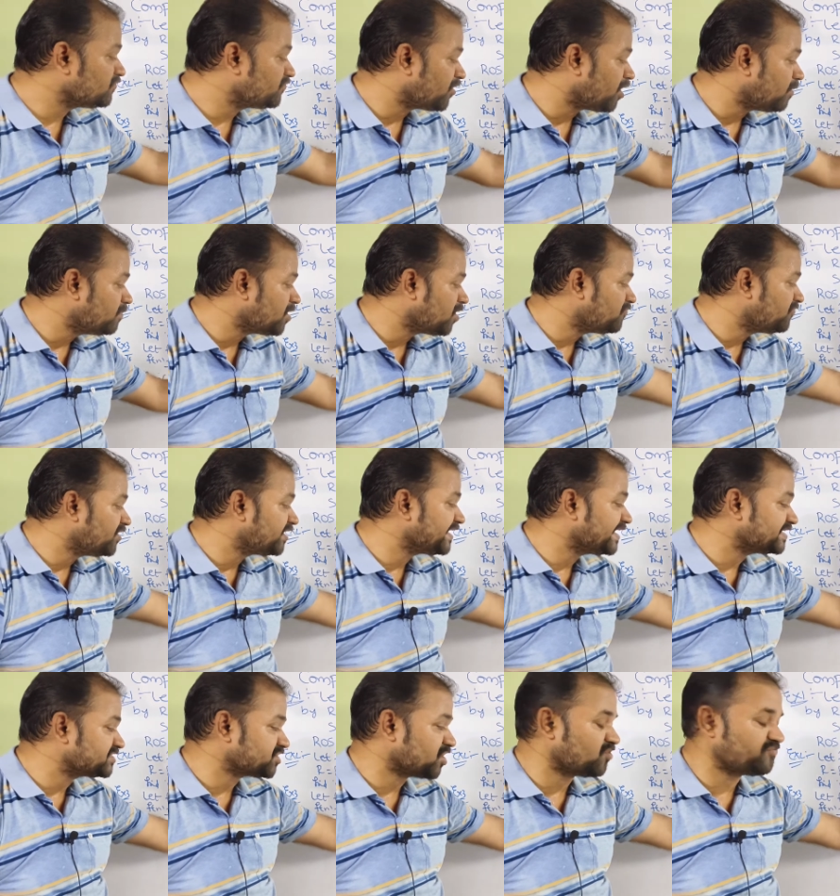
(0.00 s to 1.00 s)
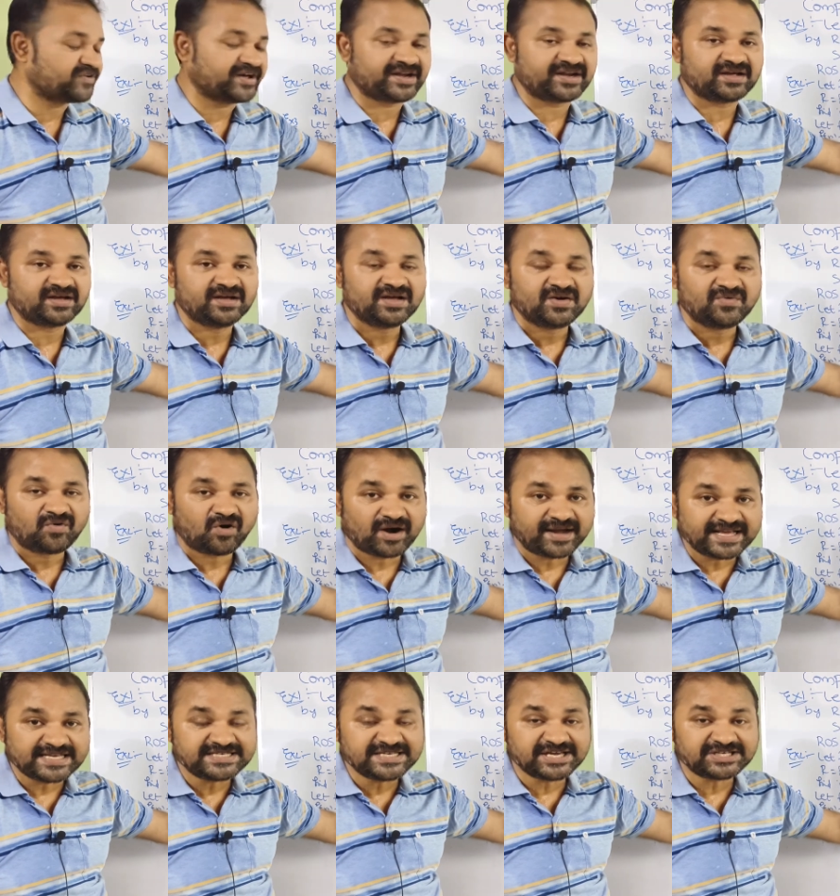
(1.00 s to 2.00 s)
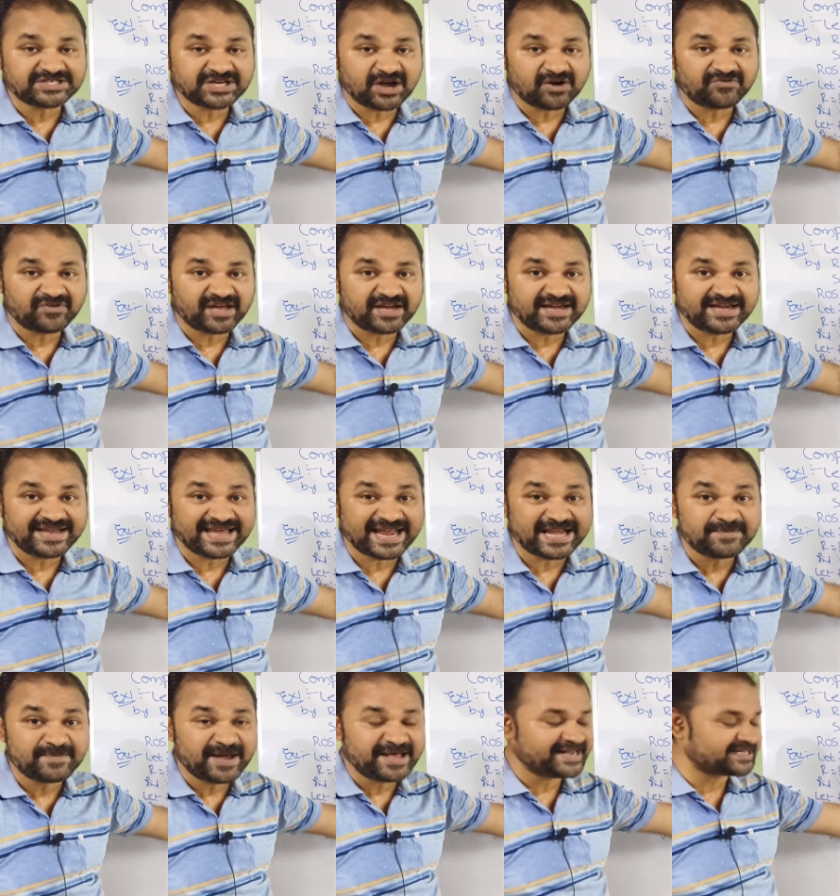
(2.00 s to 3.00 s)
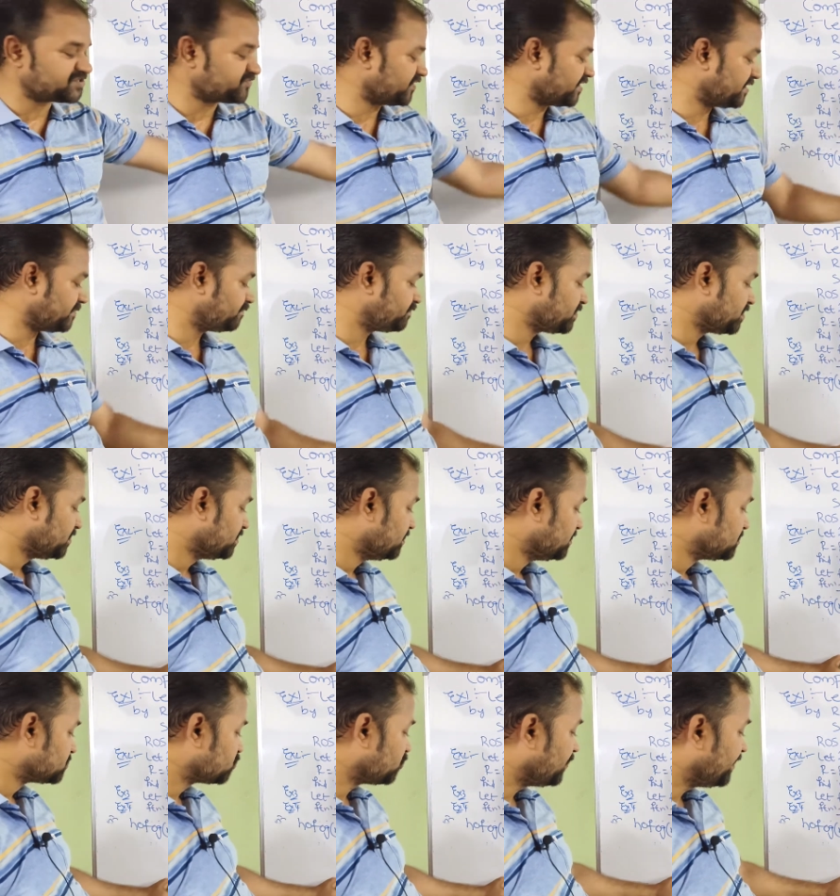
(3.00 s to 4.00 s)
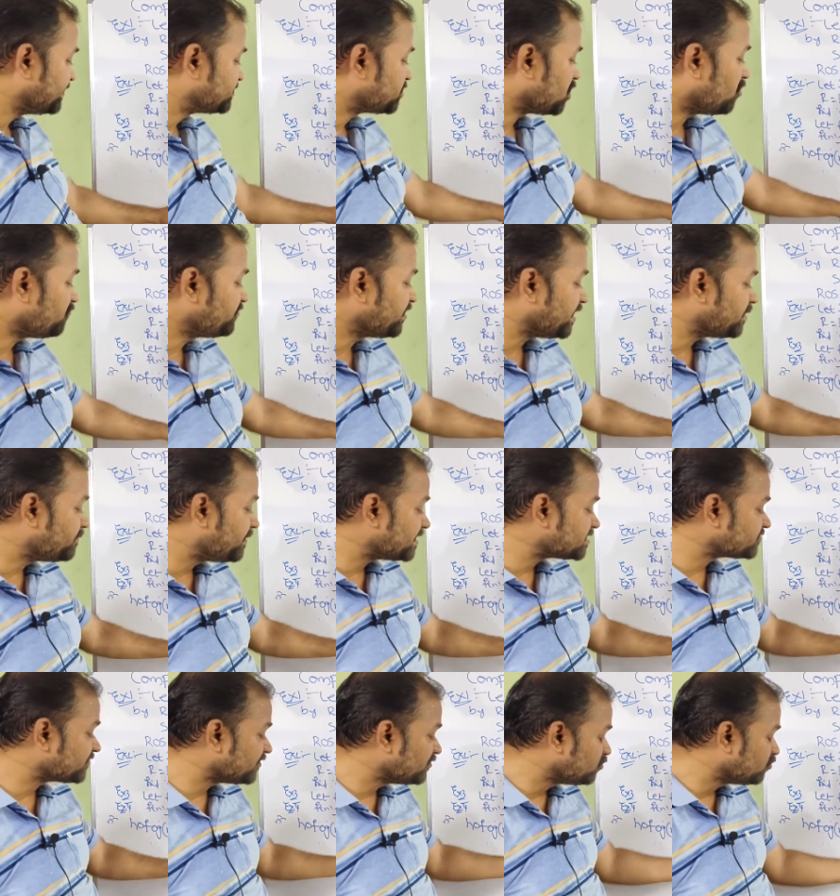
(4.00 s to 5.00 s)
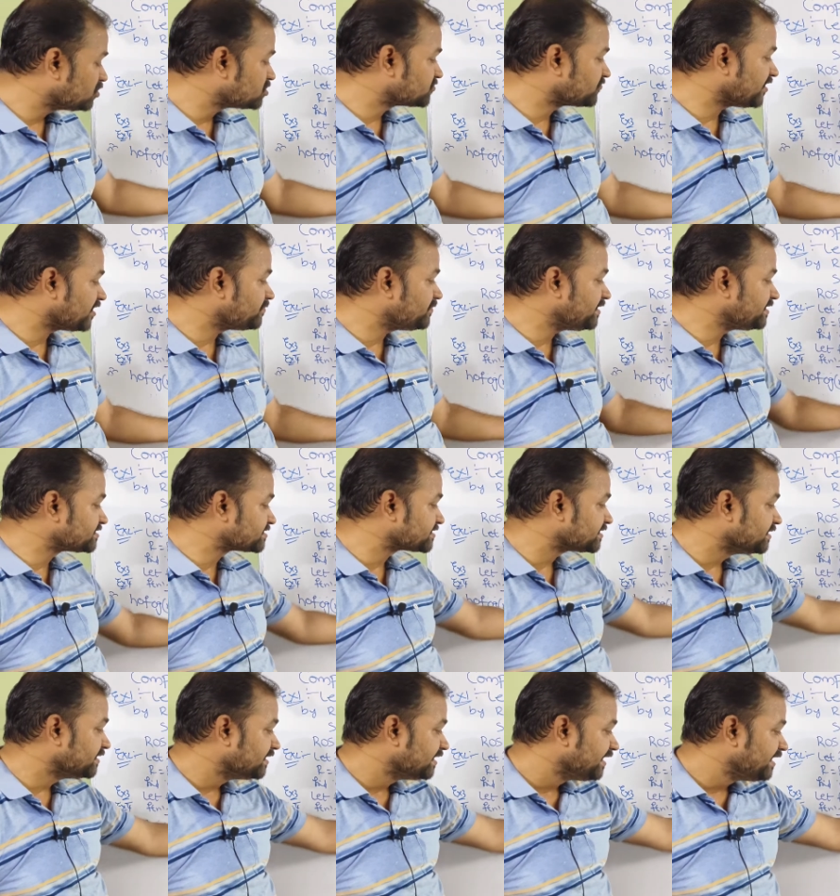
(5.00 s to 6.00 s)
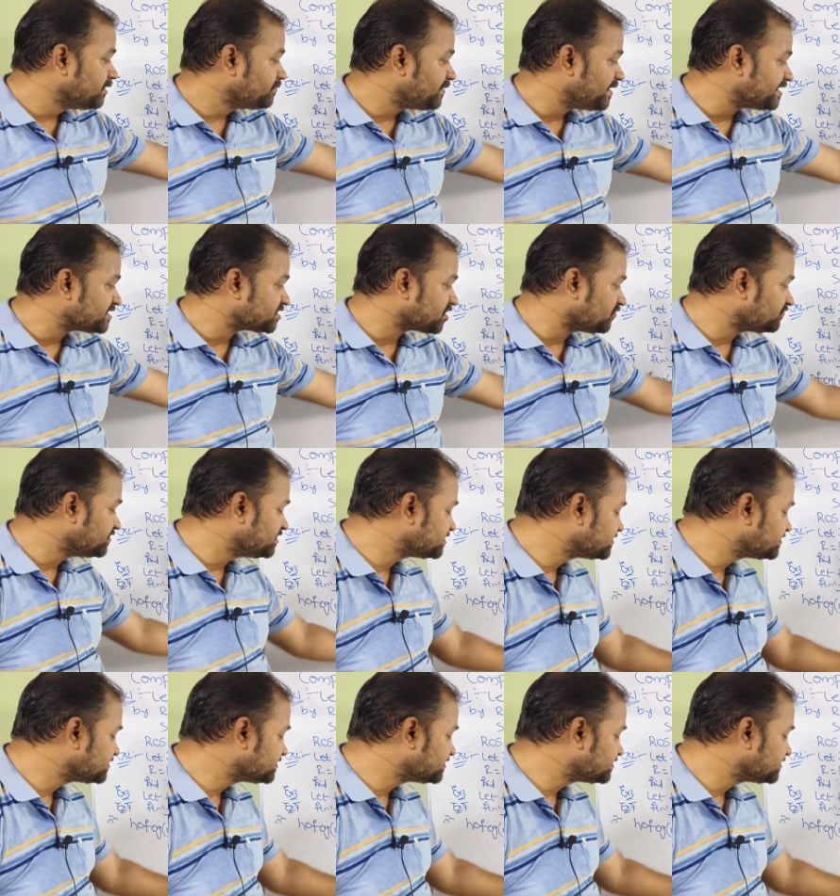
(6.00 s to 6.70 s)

the formula for h of n. What is h of n? n minus 1. So h of n plus 1 whole square means in place of